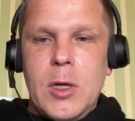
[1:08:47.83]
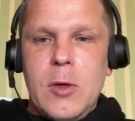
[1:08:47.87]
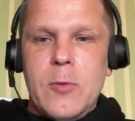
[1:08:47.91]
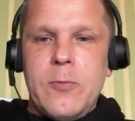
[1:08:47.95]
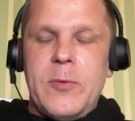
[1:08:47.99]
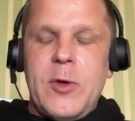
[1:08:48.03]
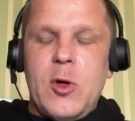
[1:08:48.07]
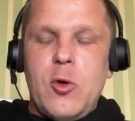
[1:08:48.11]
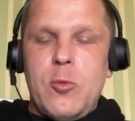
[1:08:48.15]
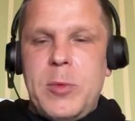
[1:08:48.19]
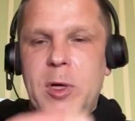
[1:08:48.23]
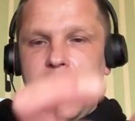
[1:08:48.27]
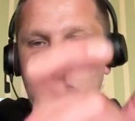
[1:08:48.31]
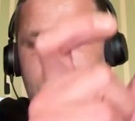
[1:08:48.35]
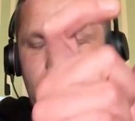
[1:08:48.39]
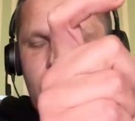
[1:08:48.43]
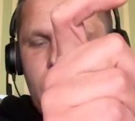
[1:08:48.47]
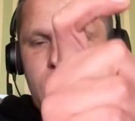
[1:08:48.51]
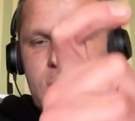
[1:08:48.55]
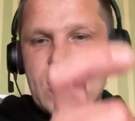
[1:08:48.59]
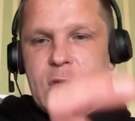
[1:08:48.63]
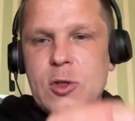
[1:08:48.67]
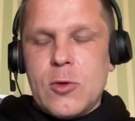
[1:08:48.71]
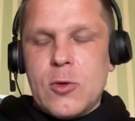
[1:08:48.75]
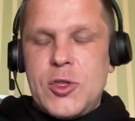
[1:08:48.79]
will be
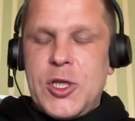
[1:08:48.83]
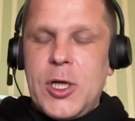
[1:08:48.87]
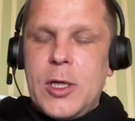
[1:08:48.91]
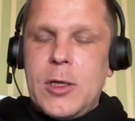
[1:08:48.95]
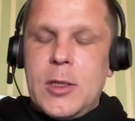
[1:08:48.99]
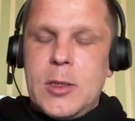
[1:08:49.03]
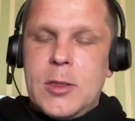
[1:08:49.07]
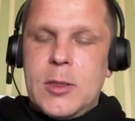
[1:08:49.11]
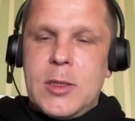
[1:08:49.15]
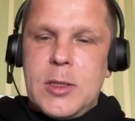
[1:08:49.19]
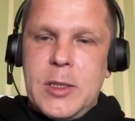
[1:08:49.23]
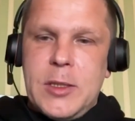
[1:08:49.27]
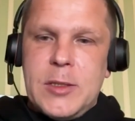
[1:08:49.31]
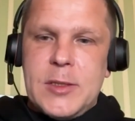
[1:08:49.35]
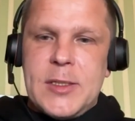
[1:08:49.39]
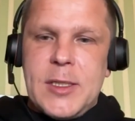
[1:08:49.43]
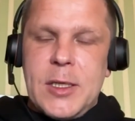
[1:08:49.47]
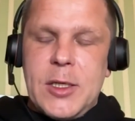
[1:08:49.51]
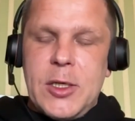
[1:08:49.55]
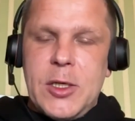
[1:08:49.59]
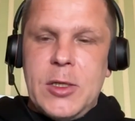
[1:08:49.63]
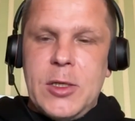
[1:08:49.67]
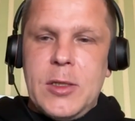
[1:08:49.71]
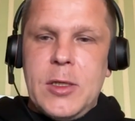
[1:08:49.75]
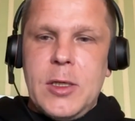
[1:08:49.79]
also checked in the
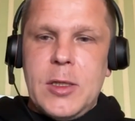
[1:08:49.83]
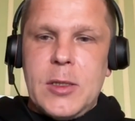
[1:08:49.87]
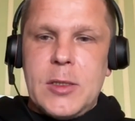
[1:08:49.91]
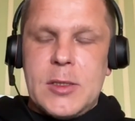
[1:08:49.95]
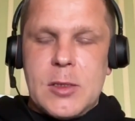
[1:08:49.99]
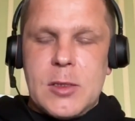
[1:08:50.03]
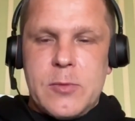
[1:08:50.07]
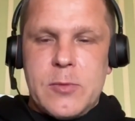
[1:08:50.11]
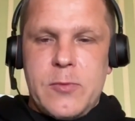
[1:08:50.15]
index